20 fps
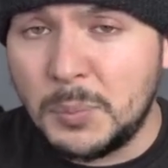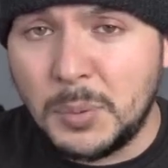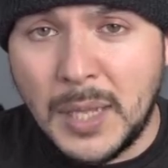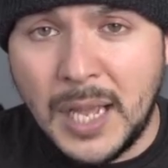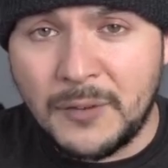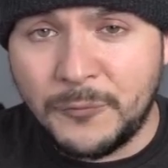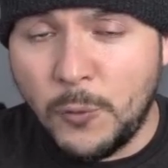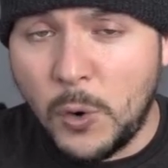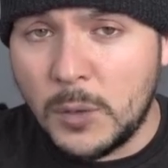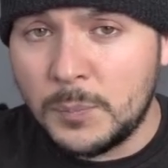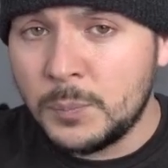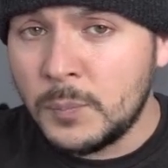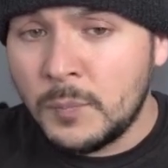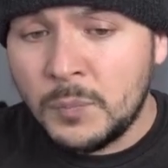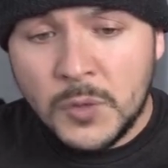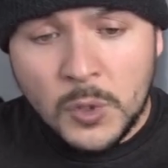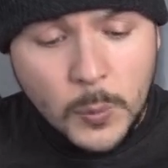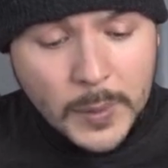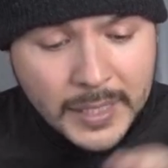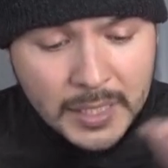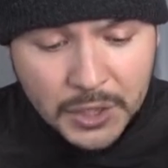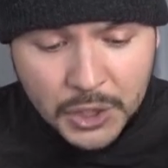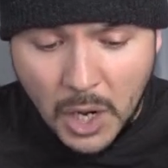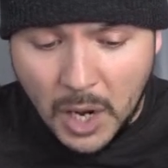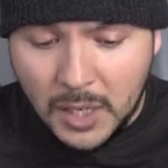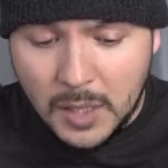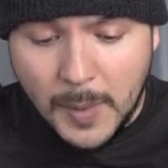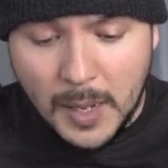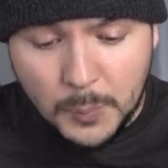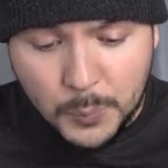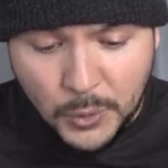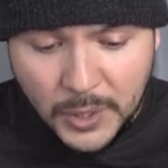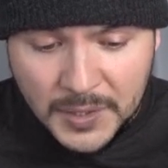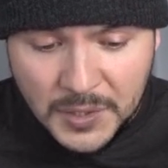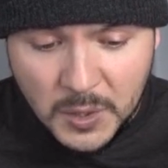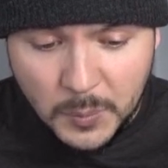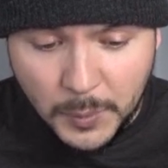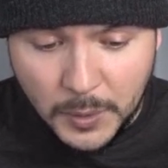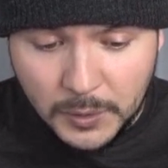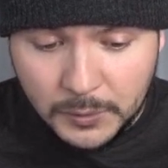platform. We can talk about
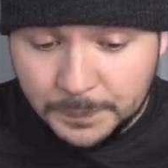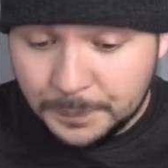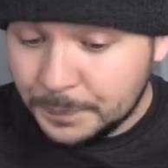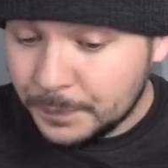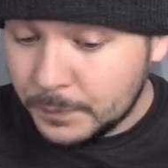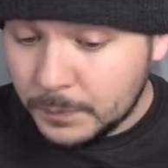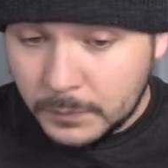principle.